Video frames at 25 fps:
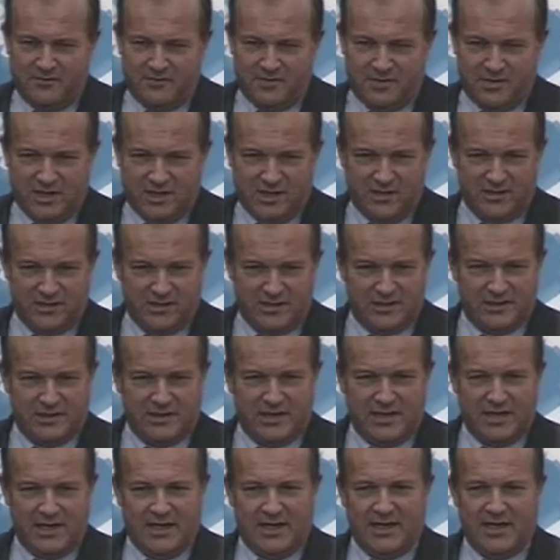changes,
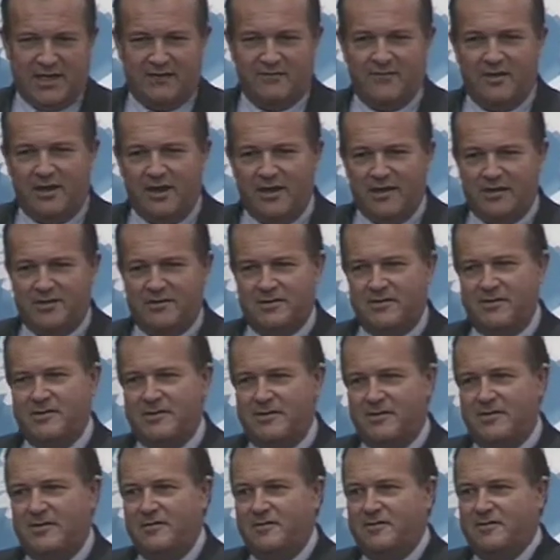and there are
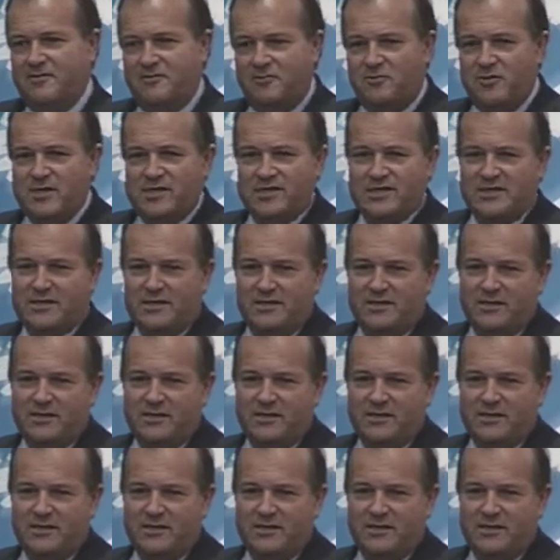risks